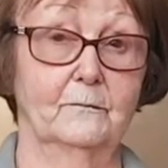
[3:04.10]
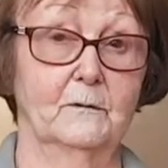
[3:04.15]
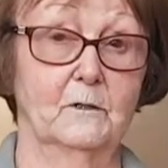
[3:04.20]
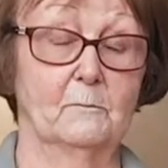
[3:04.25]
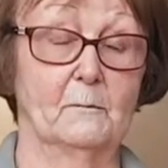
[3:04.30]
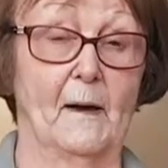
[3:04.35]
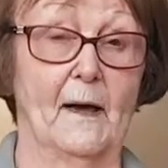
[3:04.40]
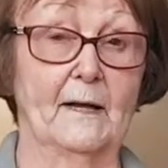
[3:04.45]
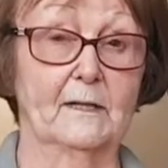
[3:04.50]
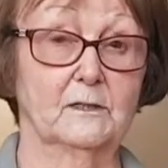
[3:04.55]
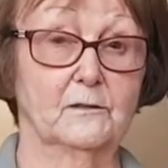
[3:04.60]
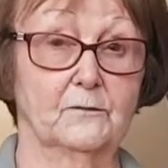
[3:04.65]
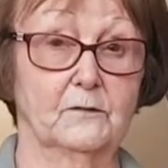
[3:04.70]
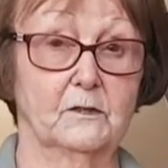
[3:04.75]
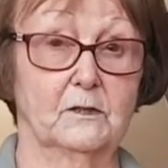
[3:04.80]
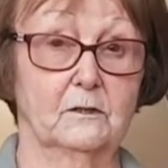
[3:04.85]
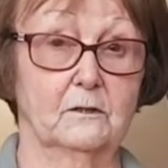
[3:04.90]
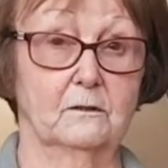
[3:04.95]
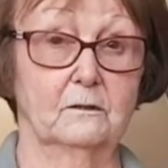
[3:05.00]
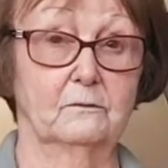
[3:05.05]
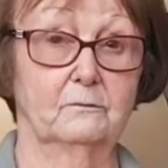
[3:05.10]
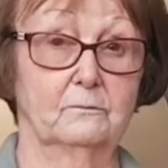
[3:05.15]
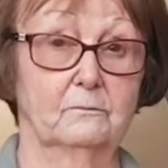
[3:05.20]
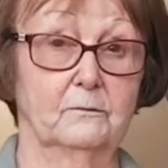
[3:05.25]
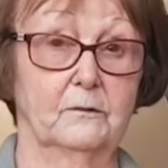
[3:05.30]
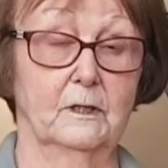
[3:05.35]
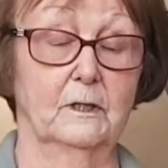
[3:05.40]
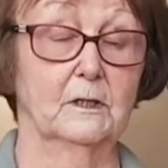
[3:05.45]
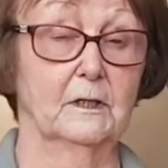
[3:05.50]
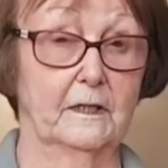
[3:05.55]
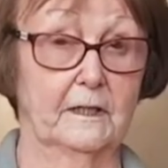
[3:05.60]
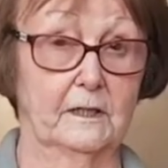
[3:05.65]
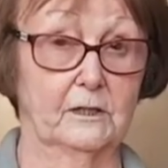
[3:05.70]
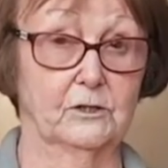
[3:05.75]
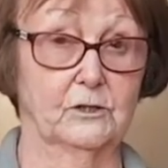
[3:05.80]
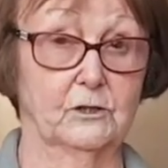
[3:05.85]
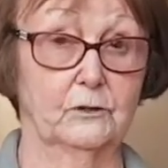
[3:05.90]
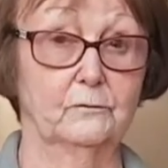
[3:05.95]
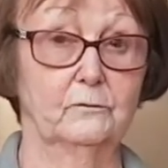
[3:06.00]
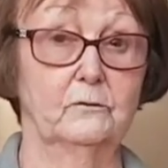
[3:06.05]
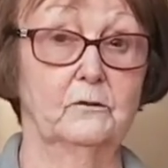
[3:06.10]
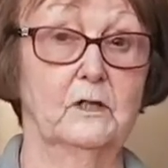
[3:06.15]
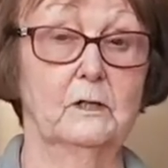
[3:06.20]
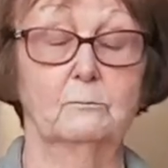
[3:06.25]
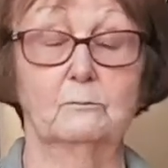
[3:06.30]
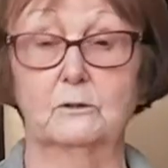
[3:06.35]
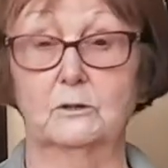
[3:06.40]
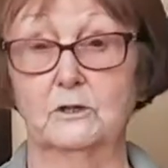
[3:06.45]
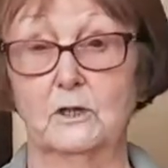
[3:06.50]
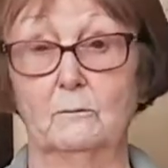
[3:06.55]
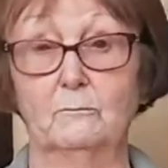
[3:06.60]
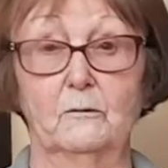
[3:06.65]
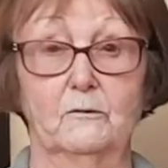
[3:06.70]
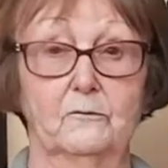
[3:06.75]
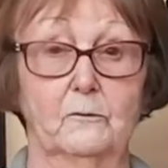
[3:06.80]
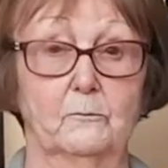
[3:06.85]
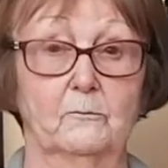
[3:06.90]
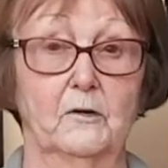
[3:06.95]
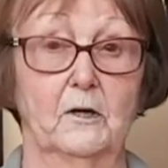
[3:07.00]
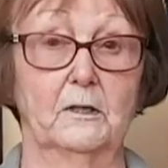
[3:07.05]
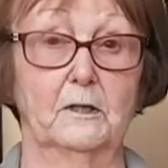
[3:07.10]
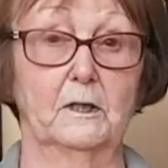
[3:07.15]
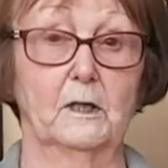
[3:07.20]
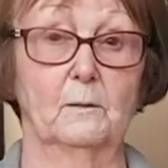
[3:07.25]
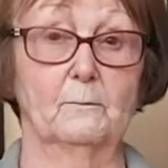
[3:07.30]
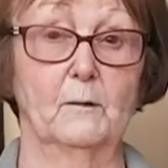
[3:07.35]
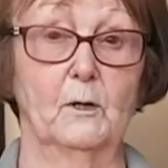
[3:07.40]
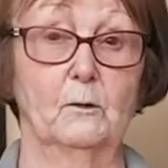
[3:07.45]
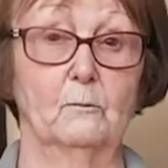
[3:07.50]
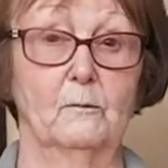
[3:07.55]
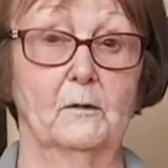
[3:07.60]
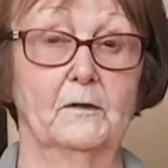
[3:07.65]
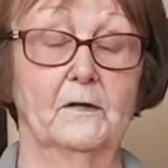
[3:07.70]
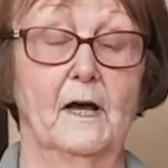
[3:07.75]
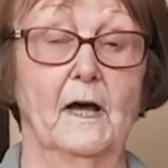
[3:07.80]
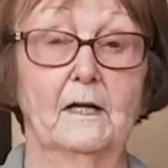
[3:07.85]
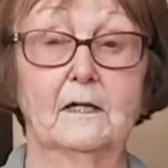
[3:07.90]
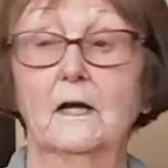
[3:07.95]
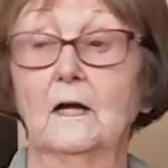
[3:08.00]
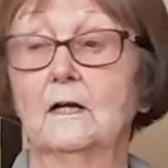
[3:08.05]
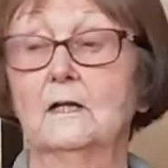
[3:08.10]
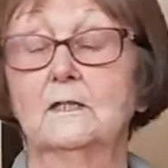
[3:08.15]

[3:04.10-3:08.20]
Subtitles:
bags for the collection, there were some of them running about with that,